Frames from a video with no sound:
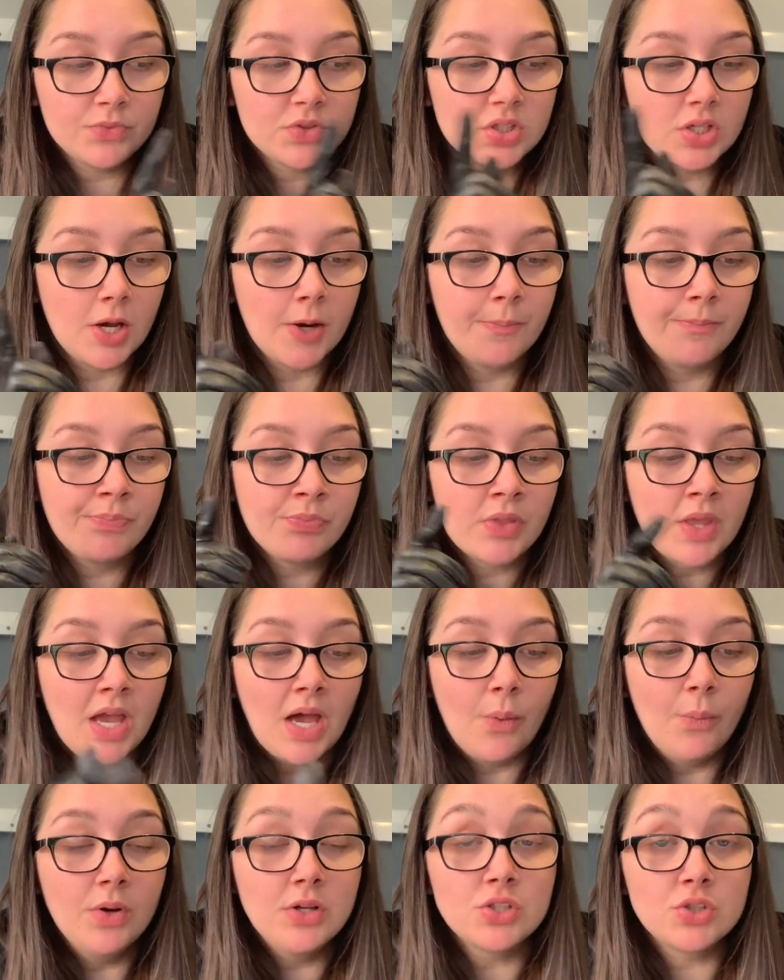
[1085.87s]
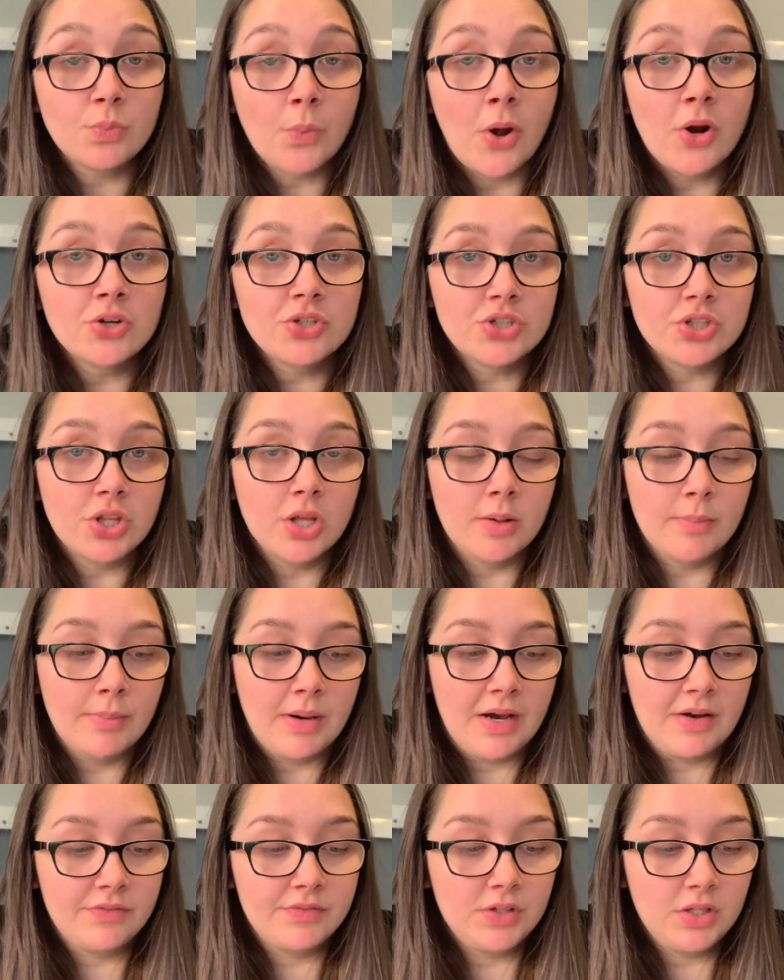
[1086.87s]
So I will swatch them
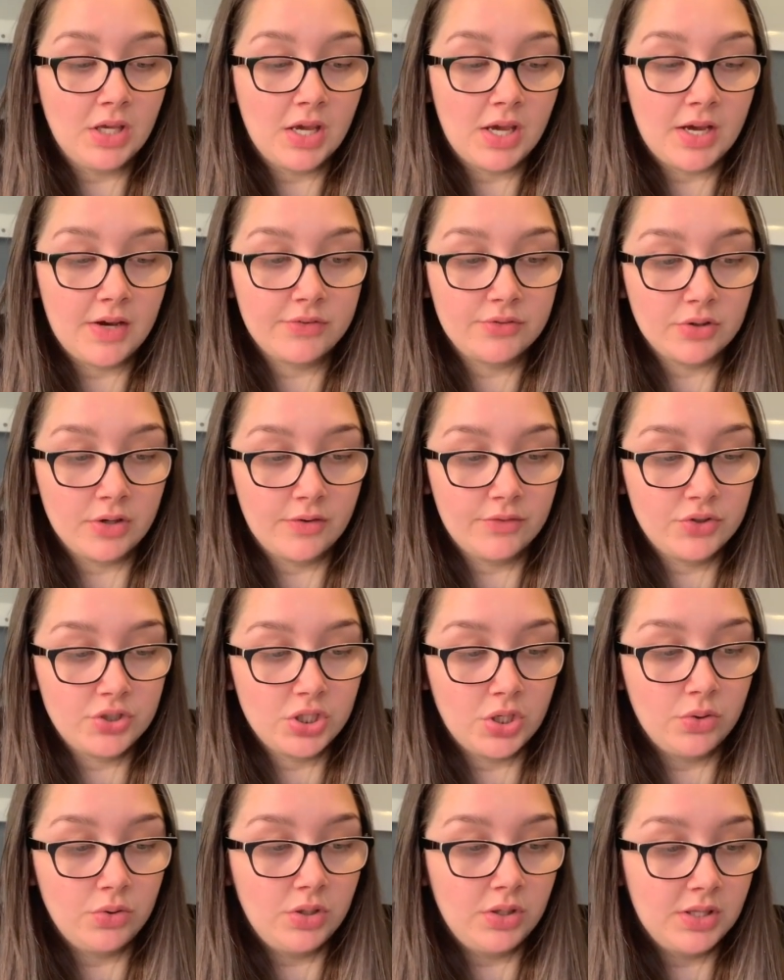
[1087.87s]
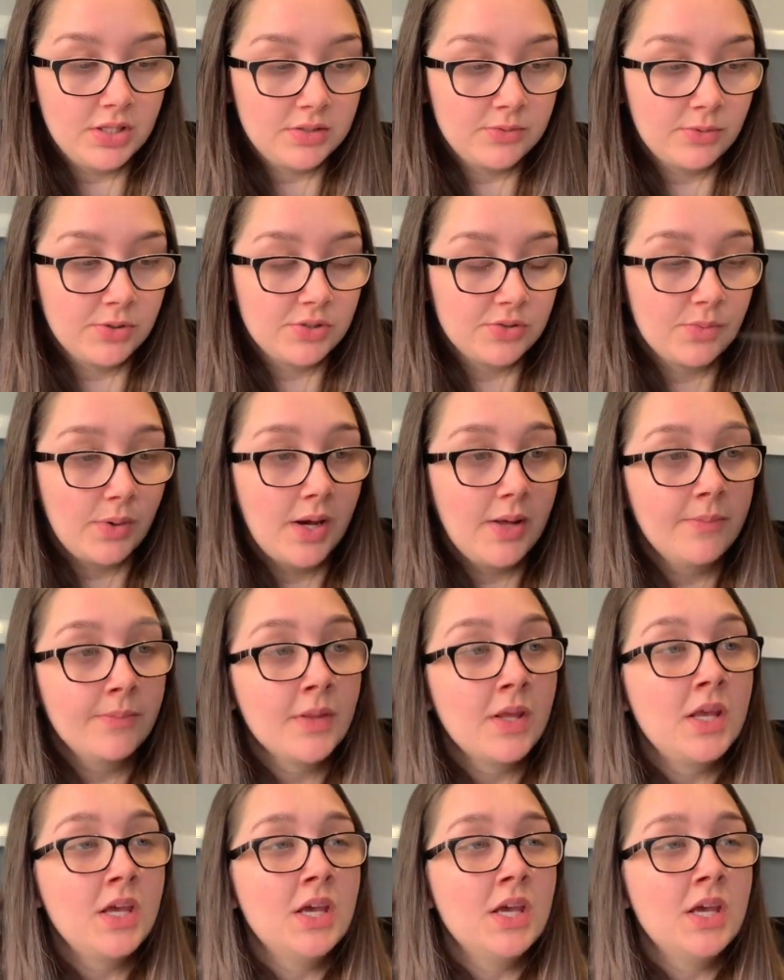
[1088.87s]
after I've shown you this one as well.